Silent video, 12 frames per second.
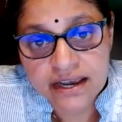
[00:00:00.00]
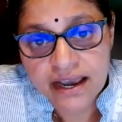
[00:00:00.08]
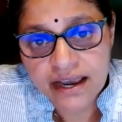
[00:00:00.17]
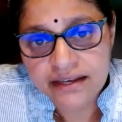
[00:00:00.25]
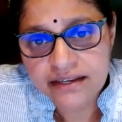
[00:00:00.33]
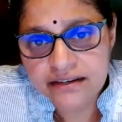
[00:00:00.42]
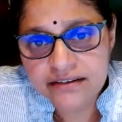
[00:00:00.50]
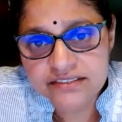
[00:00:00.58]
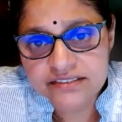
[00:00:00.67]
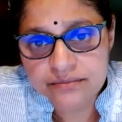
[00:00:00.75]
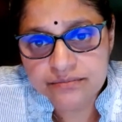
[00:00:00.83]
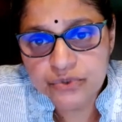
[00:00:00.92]
And here are
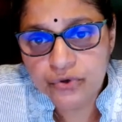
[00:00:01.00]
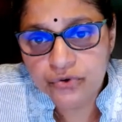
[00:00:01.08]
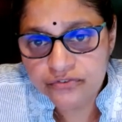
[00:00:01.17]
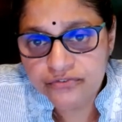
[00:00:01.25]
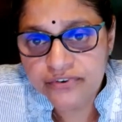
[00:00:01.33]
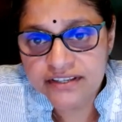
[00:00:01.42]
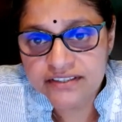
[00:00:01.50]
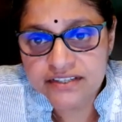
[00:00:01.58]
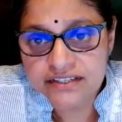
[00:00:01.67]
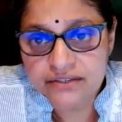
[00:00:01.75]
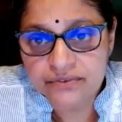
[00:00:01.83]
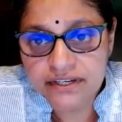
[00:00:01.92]
some known facts
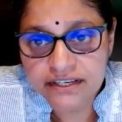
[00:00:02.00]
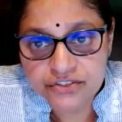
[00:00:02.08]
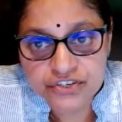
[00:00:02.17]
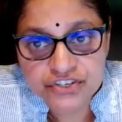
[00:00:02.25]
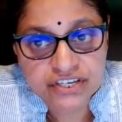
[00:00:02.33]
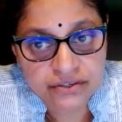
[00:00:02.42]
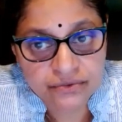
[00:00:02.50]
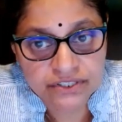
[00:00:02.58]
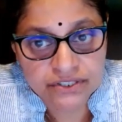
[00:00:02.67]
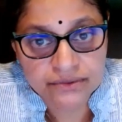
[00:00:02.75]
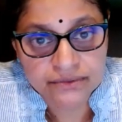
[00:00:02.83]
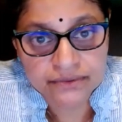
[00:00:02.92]
that I would like to share with
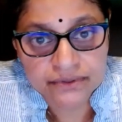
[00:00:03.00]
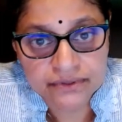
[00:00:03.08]
you.